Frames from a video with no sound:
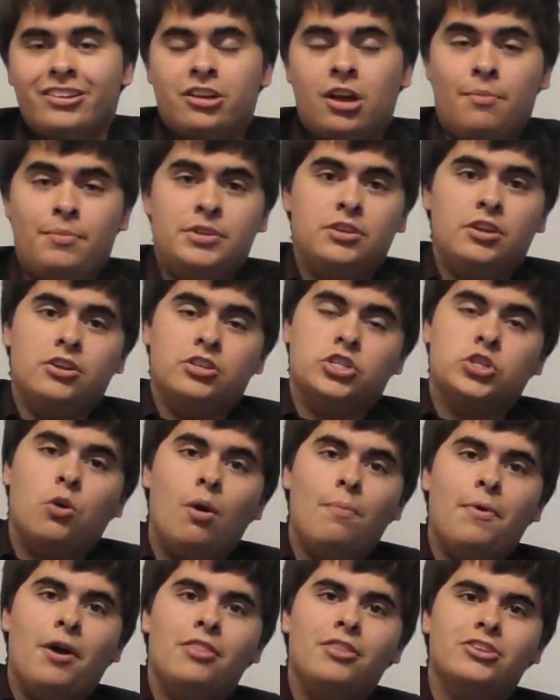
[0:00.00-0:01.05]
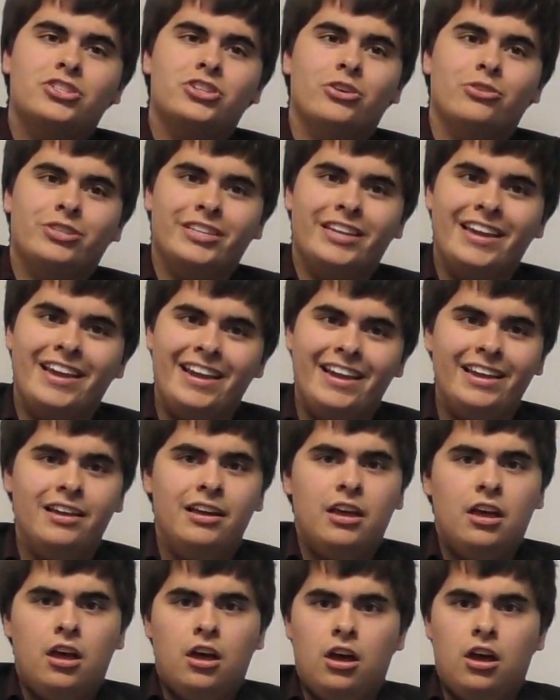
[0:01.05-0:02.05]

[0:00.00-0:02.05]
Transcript: come and uh, show up on the show today,